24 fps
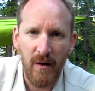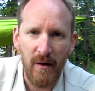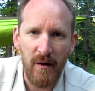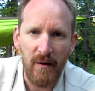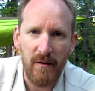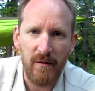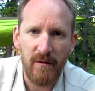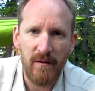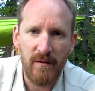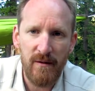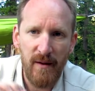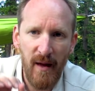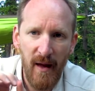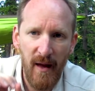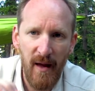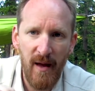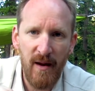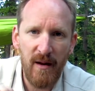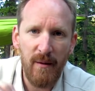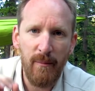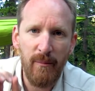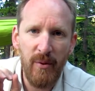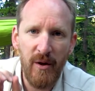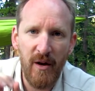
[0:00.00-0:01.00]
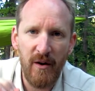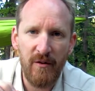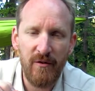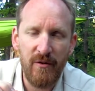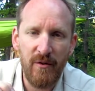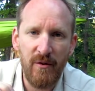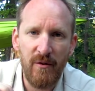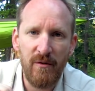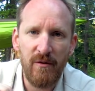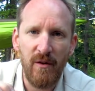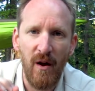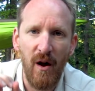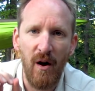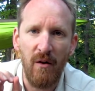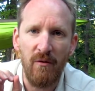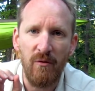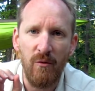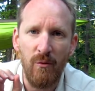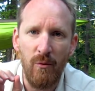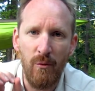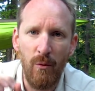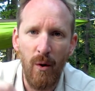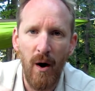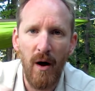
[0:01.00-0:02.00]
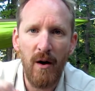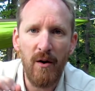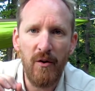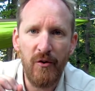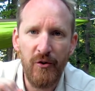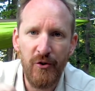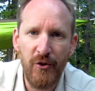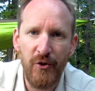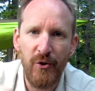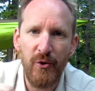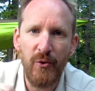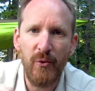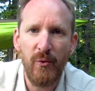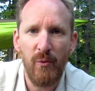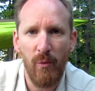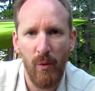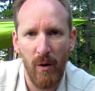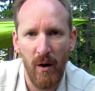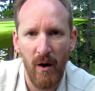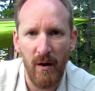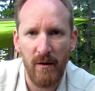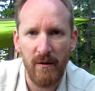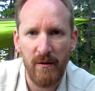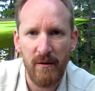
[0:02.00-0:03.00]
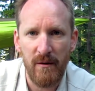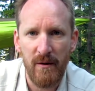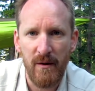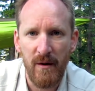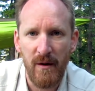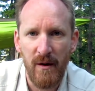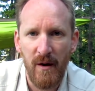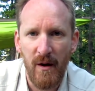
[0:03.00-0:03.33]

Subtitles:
is take pictures of what you want.